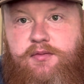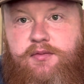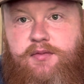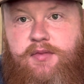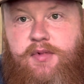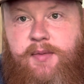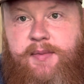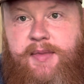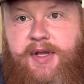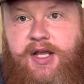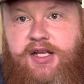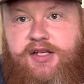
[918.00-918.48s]

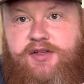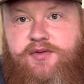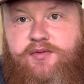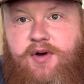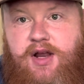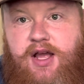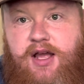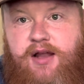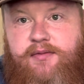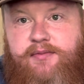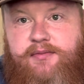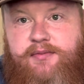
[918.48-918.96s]
I mean, that's
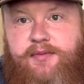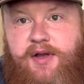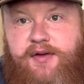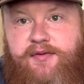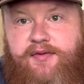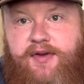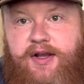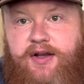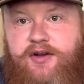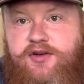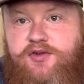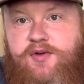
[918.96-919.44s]
right, my
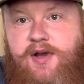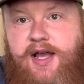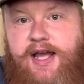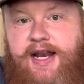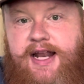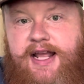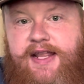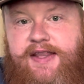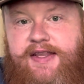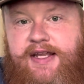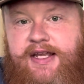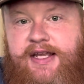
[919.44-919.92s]
finger's right
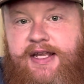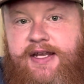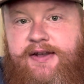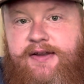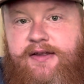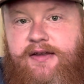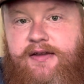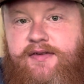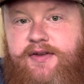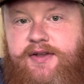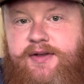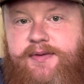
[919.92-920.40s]
at the end
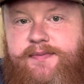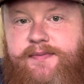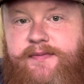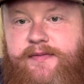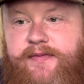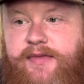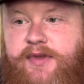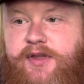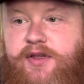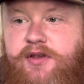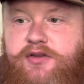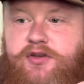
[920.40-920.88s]
of it.
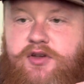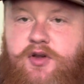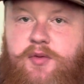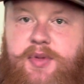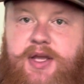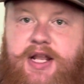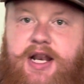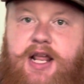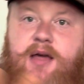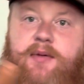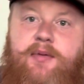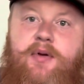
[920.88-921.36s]
So
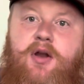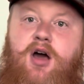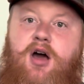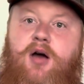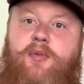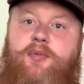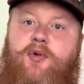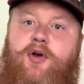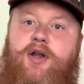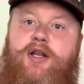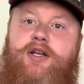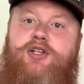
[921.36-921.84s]
being able to
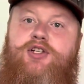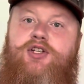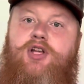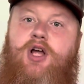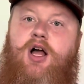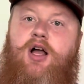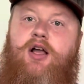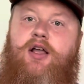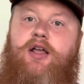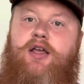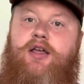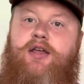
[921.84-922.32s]
operate a
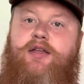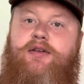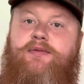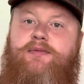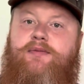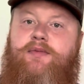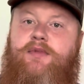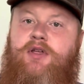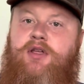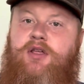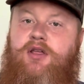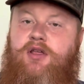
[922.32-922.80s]
shotgun
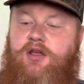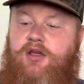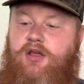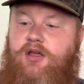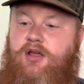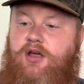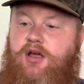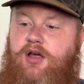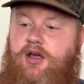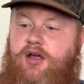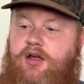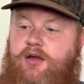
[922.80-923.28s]

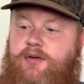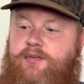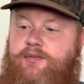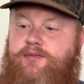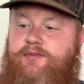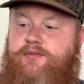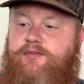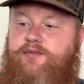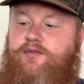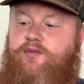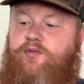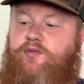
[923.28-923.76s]

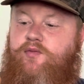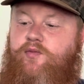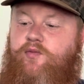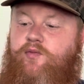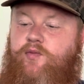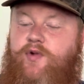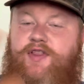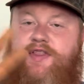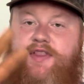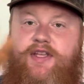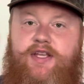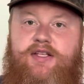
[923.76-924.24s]

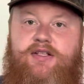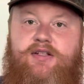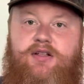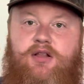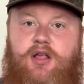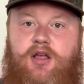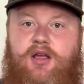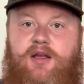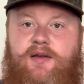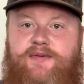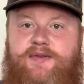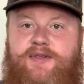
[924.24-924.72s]
with these
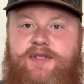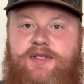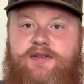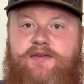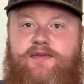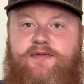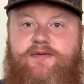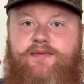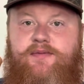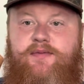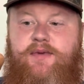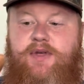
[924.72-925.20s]
gloves
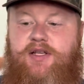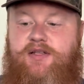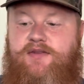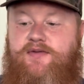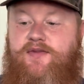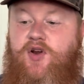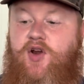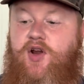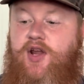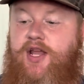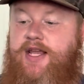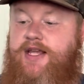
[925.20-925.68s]
is
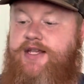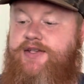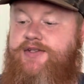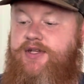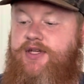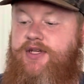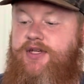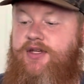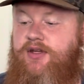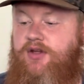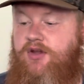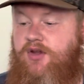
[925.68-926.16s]
very
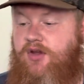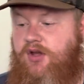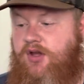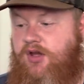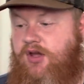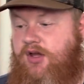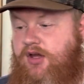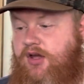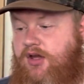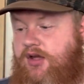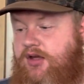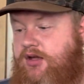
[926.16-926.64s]
easy.
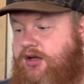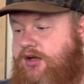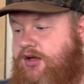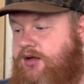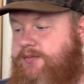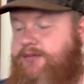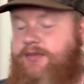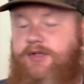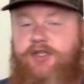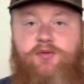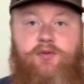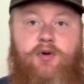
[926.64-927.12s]

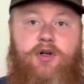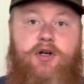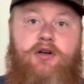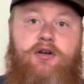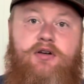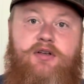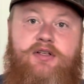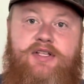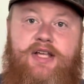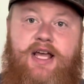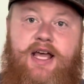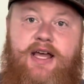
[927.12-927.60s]
That's what they're
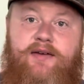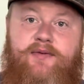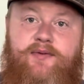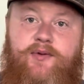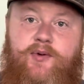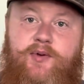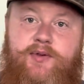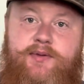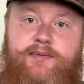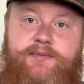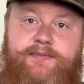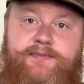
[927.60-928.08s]
designed
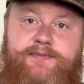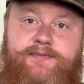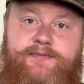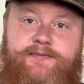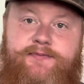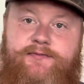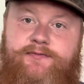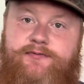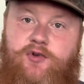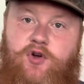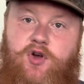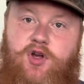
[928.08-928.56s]

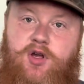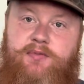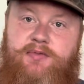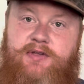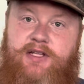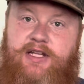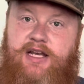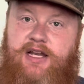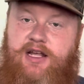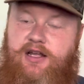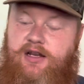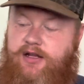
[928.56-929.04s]
for
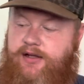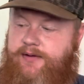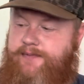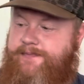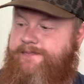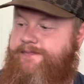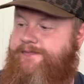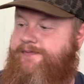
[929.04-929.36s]
upland hunting.